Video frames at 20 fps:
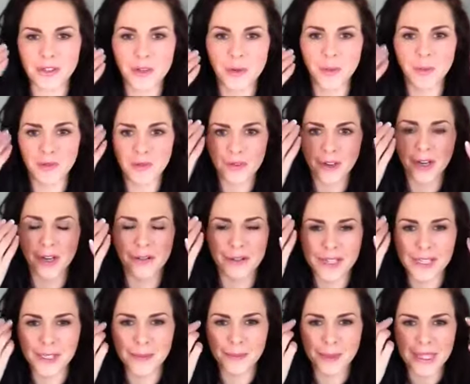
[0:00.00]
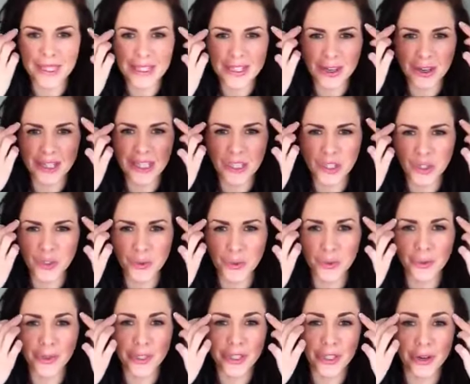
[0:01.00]
you prefer it to be slightly
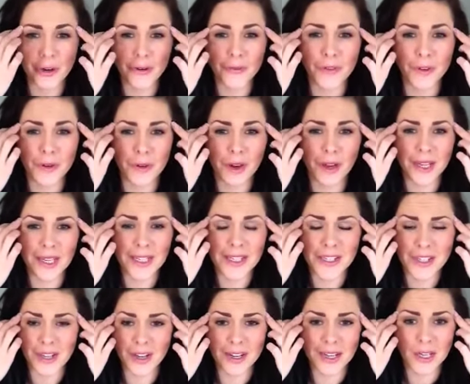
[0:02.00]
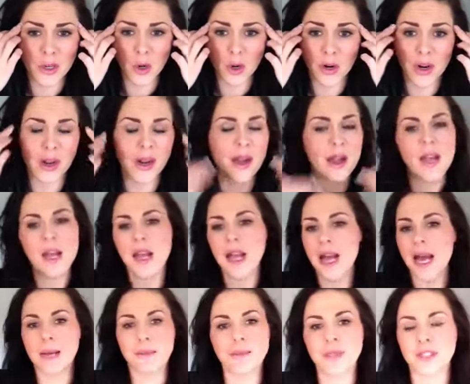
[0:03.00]
shorter, or if you like it slightly longer,
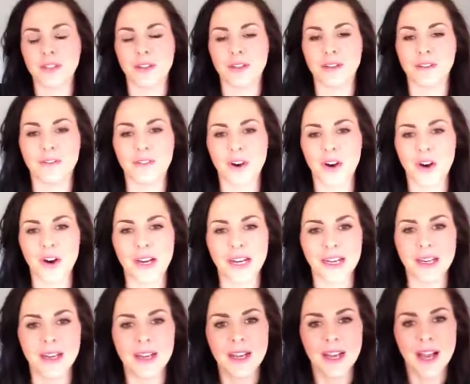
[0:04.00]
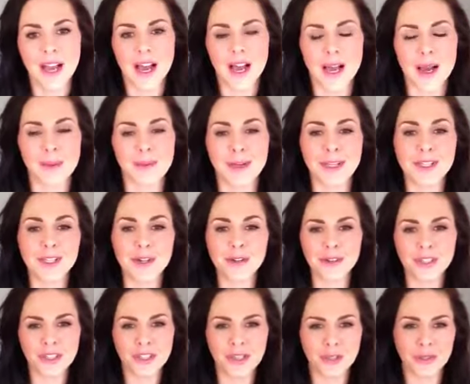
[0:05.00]
absolutely fine. As long
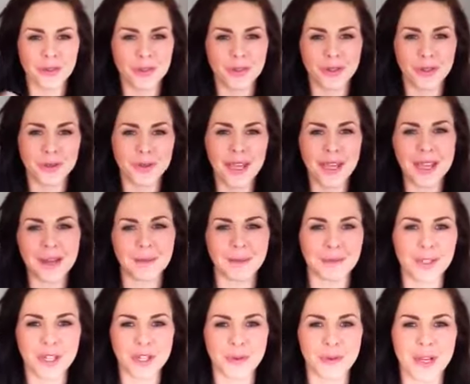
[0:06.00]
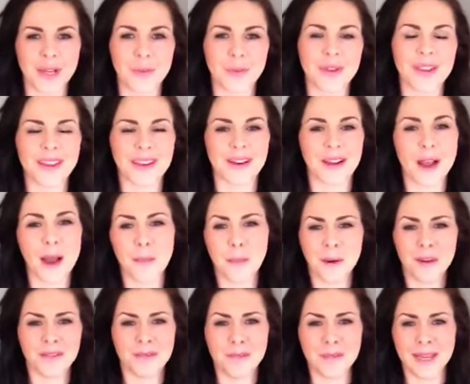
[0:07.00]
as you keep to it within a
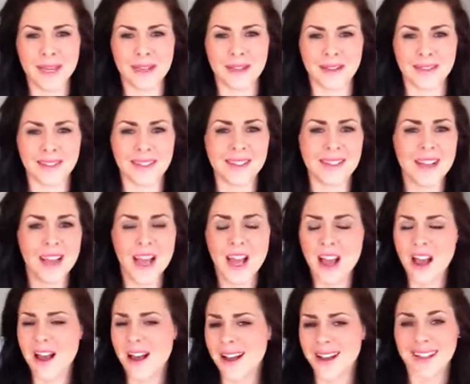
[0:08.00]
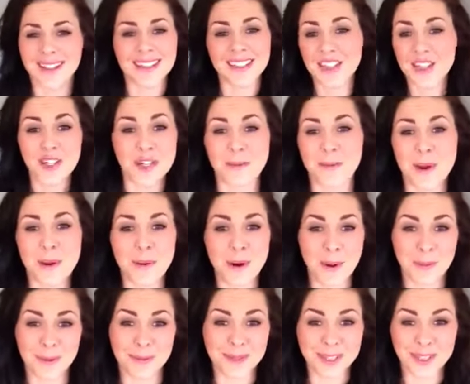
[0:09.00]
couple of mils, it shouldn't be a
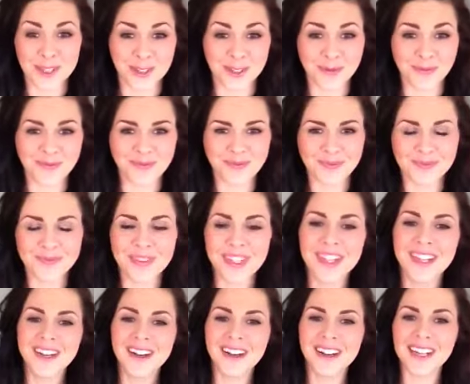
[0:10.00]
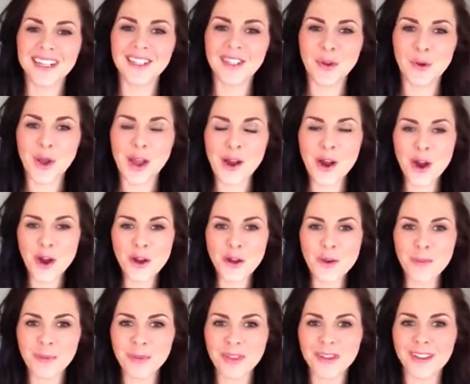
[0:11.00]
problem at all. Okay, so I
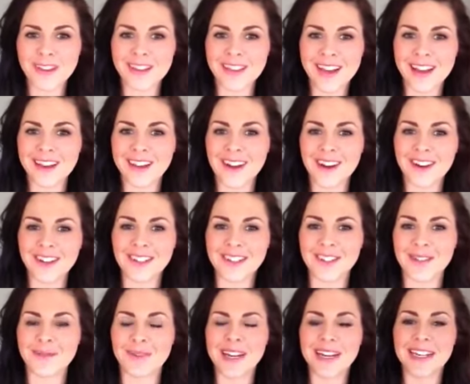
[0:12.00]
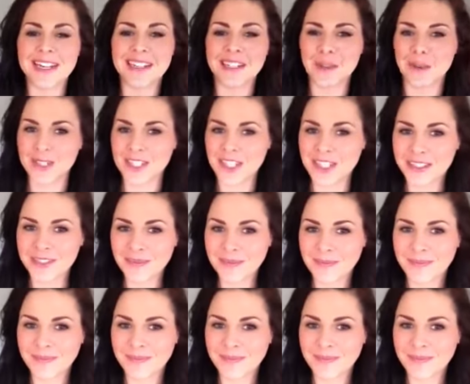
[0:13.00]
hope that answered my lady's question.